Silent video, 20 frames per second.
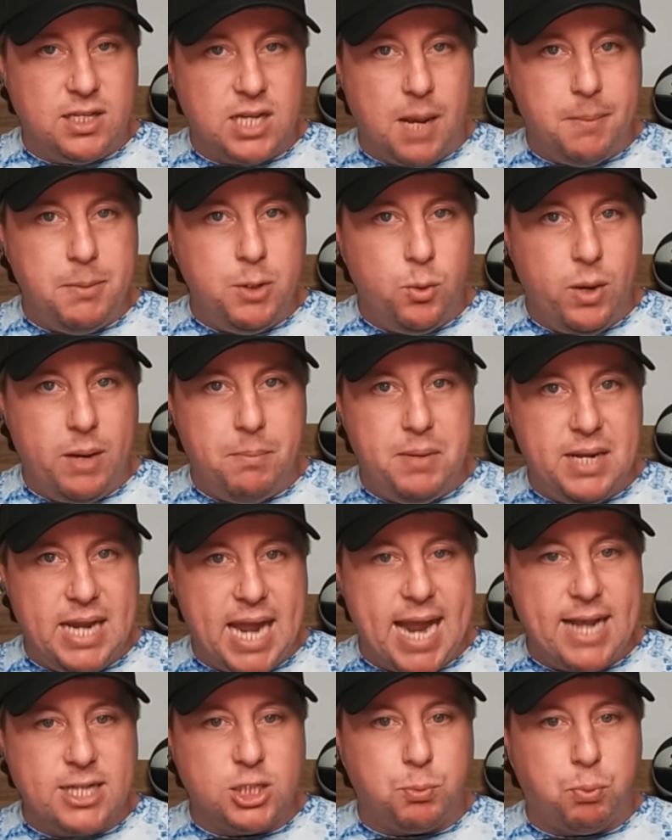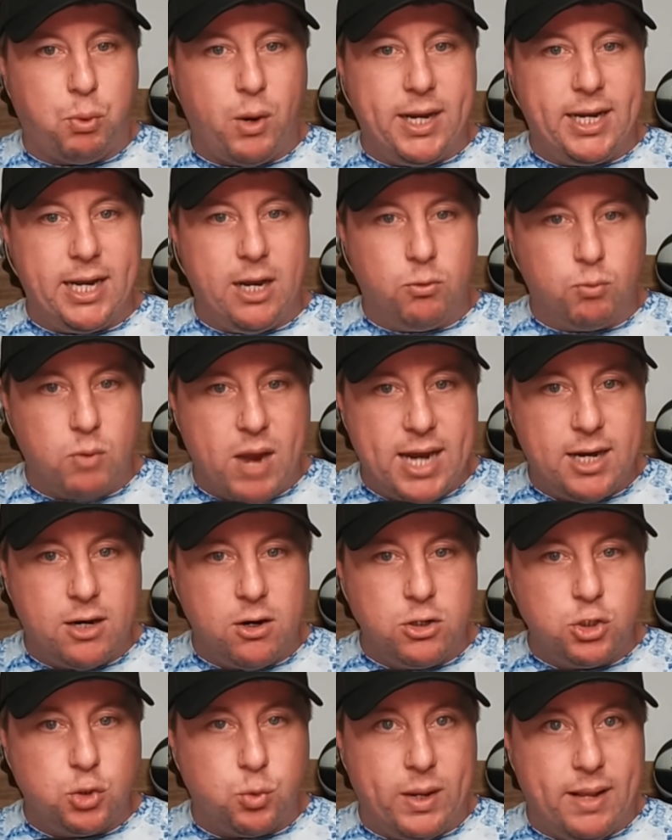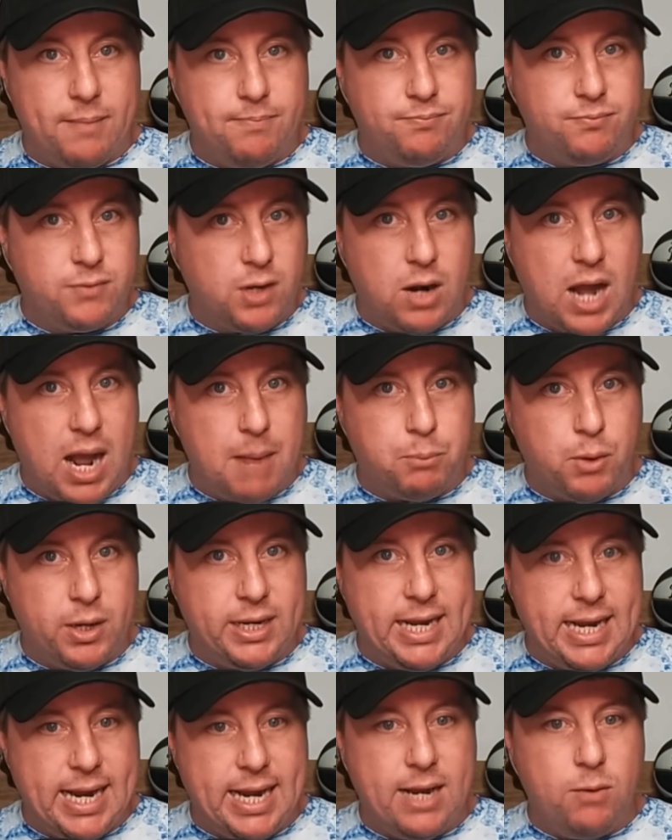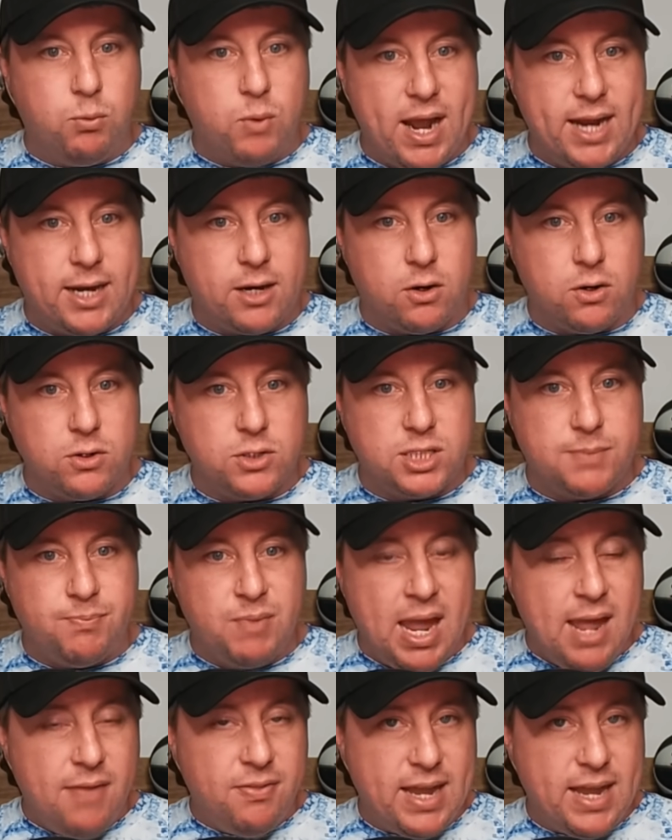the W N B A is breaking records when they're not breaking any records.